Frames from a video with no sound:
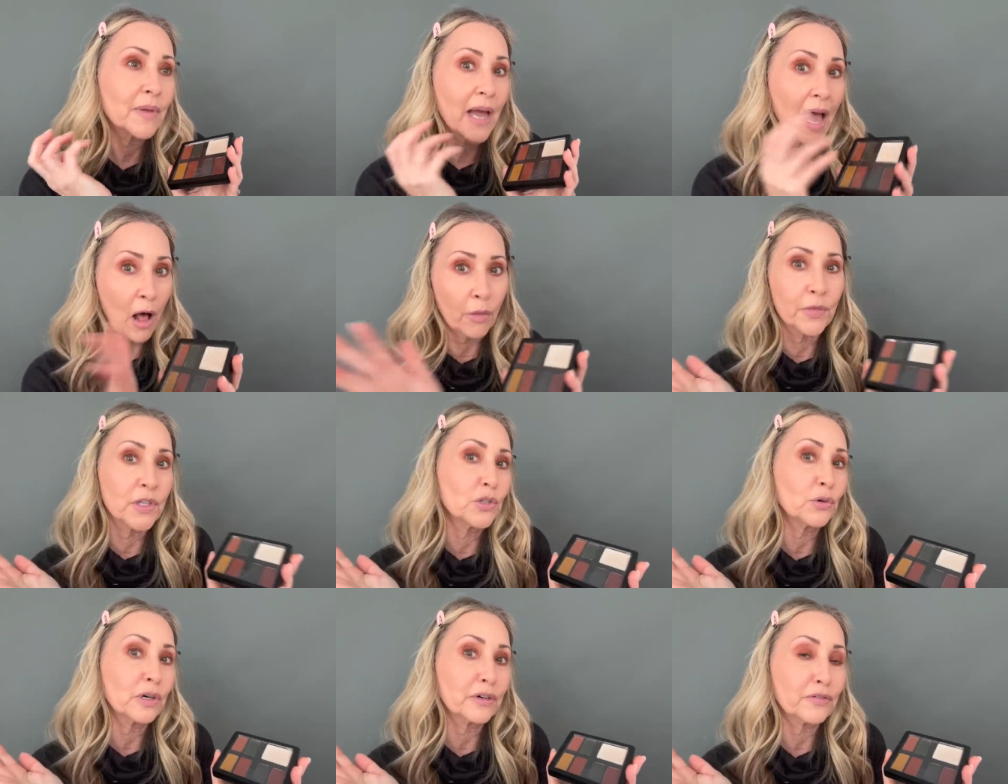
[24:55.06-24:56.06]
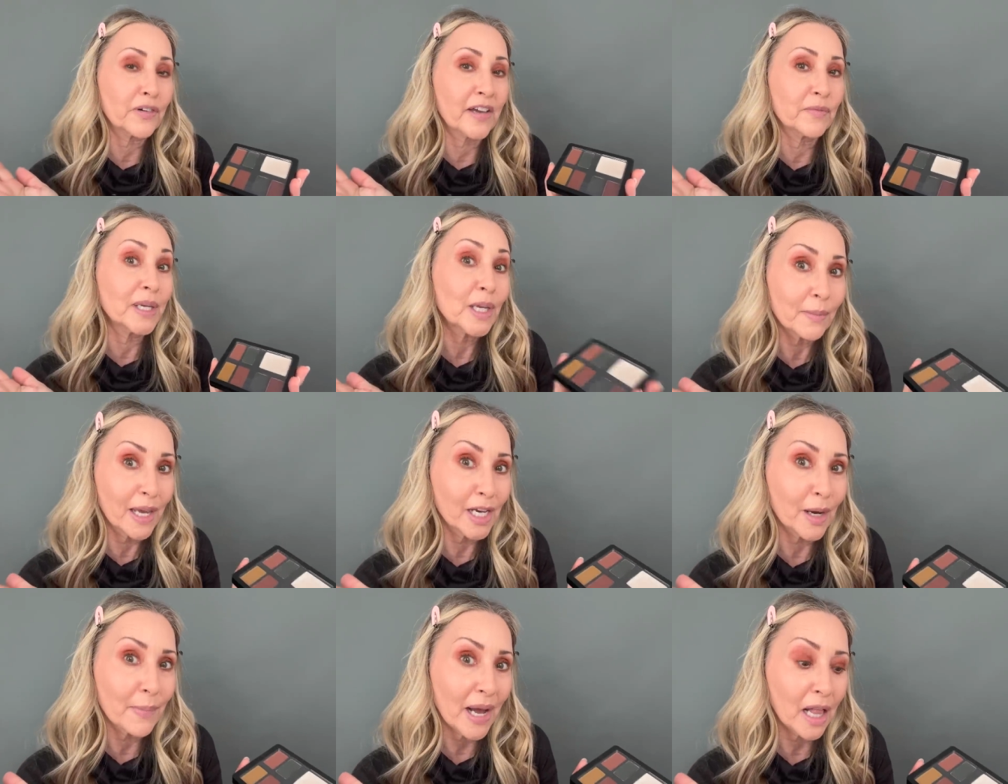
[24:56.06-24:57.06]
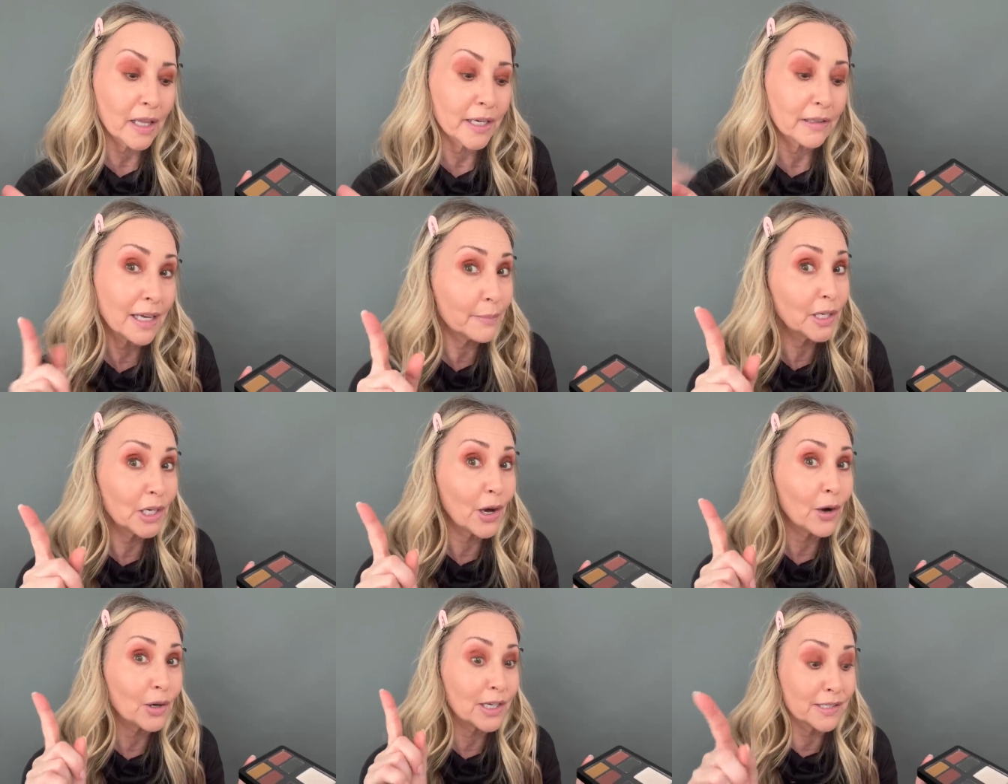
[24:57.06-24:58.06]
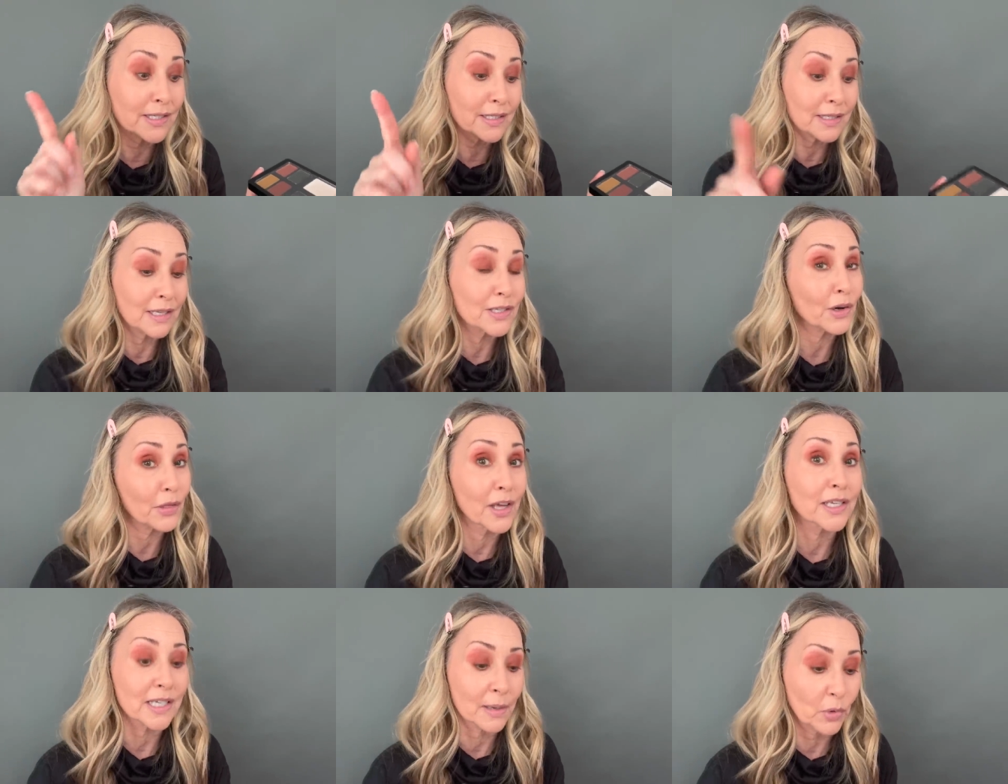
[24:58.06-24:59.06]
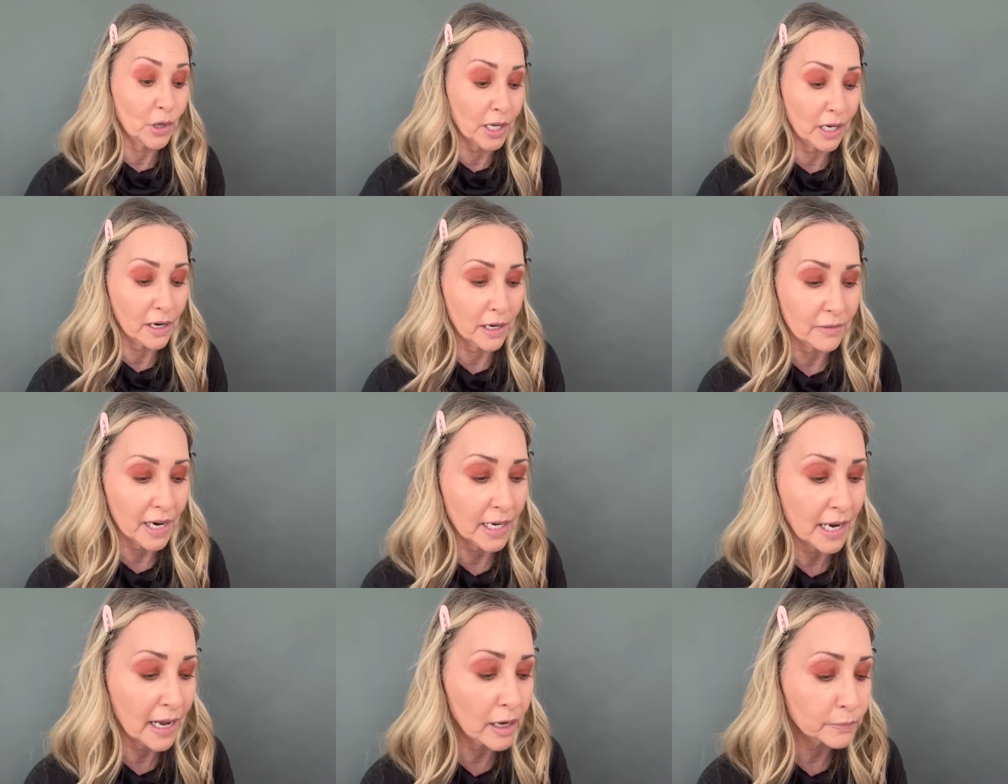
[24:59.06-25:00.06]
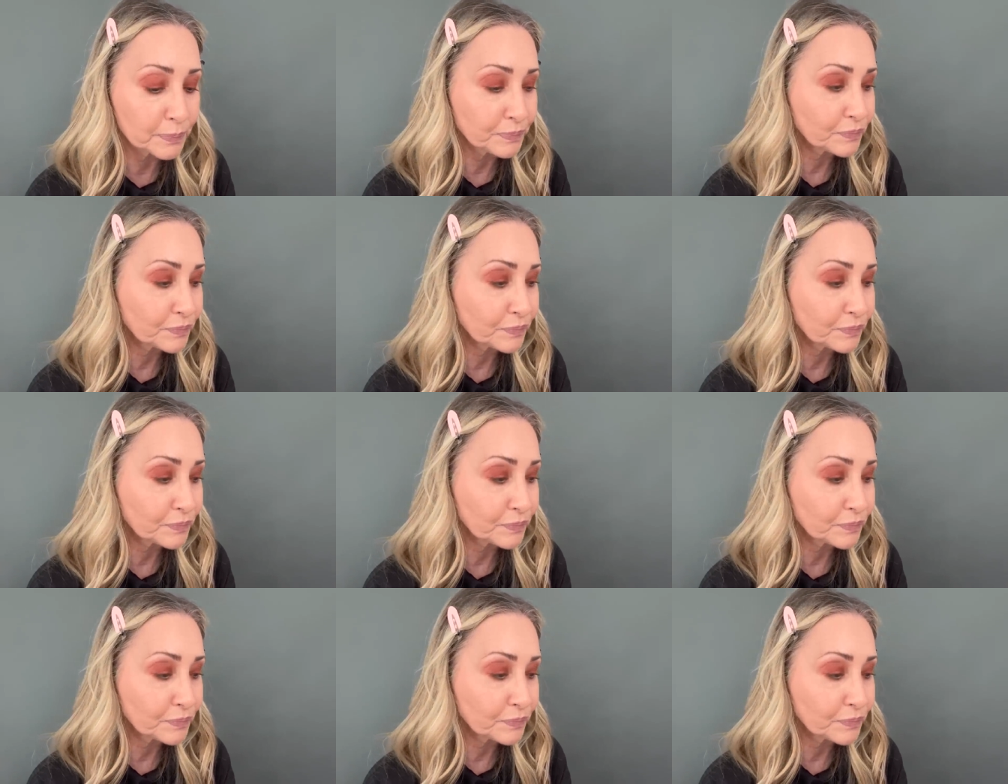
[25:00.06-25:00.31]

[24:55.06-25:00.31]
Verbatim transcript: out the door five minute makeup palette. Let me know because this these are things I'm working on right now.